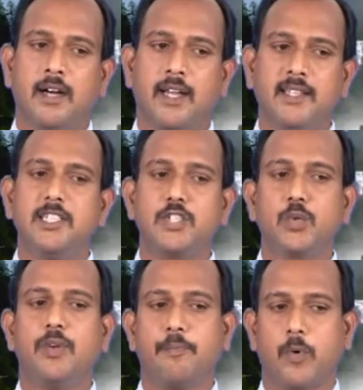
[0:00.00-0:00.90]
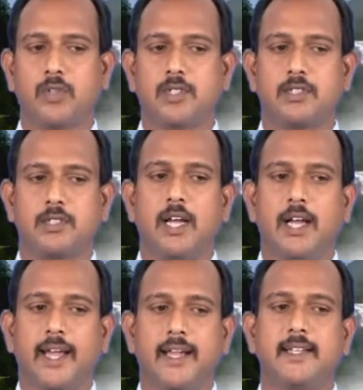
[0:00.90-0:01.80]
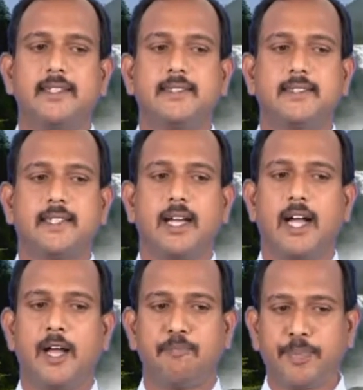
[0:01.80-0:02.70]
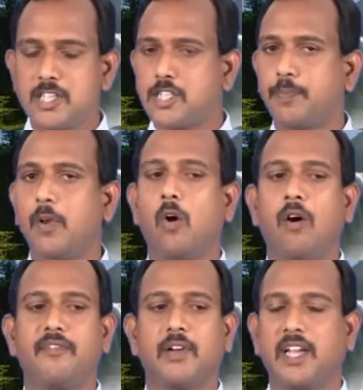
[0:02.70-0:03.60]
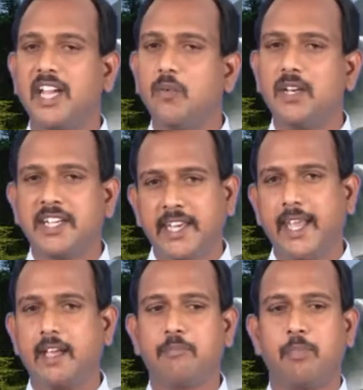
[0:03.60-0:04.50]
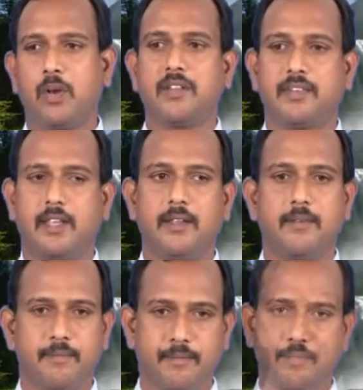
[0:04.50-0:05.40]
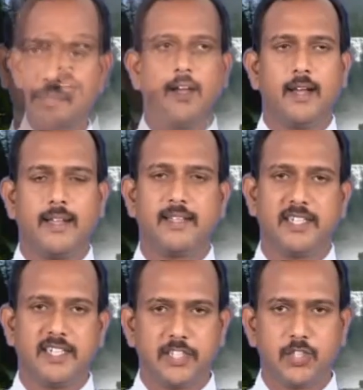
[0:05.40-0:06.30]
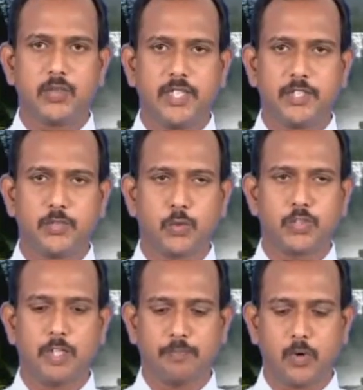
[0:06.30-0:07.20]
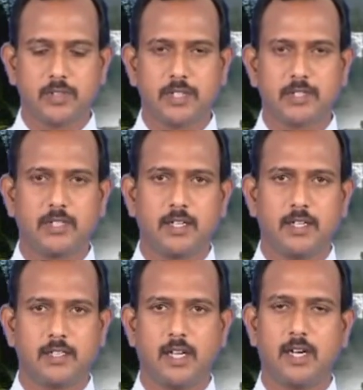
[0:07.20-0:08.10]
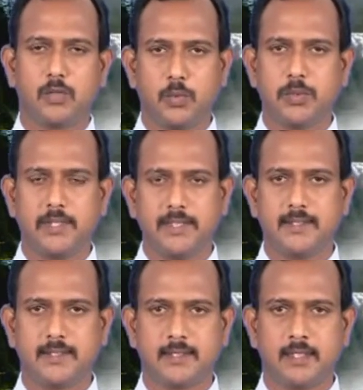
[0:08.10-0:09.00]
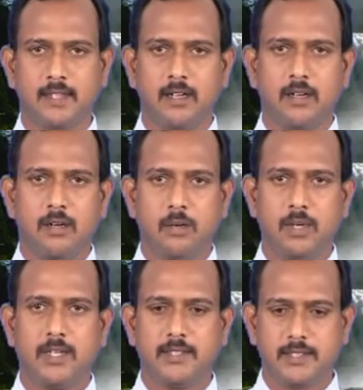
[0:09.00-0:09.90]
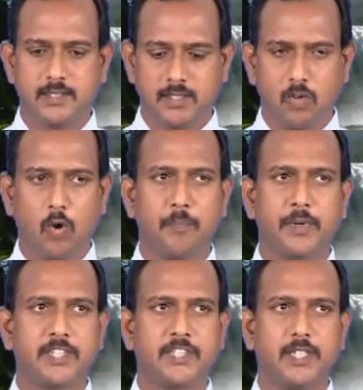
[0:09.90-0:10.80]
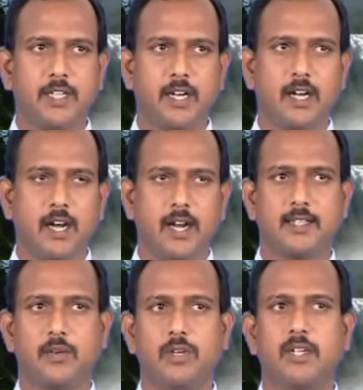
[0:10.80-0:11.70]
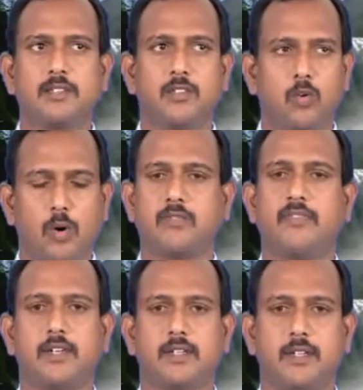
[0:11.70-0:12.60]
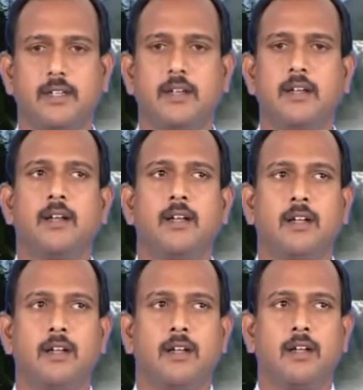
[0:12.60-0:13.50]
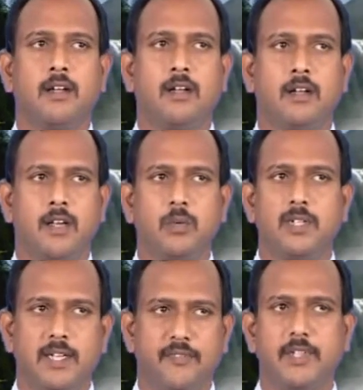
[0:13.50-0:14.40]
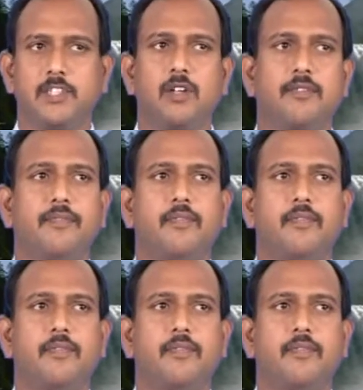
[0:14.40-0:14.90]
In this two-way process, it is a principle of give and take policy. In the dissociative social process, there are two things. One is competition, another one is conflict. Now the definition of